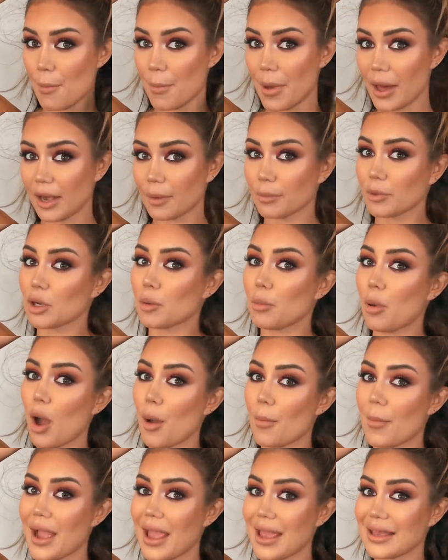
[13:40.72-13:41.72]
but I'm gonna
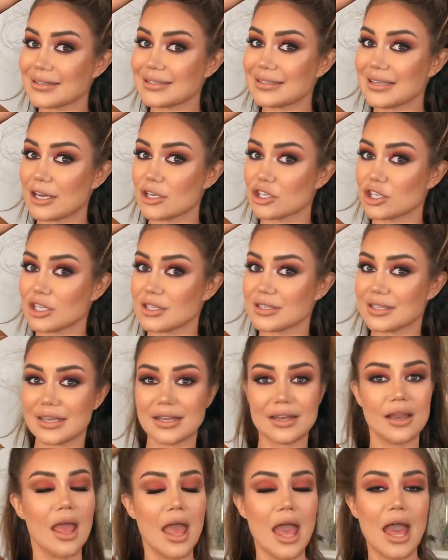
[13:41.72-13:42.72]
pop my extensions
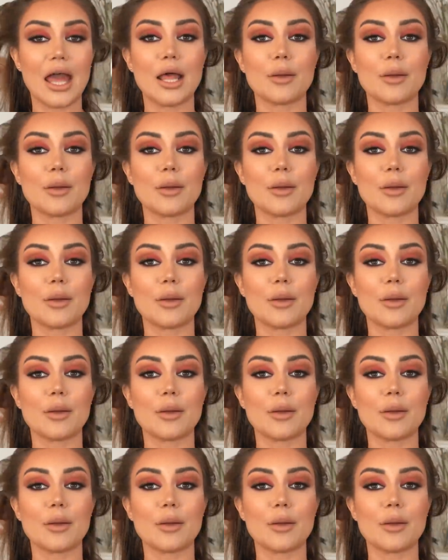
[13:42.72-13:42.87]
in.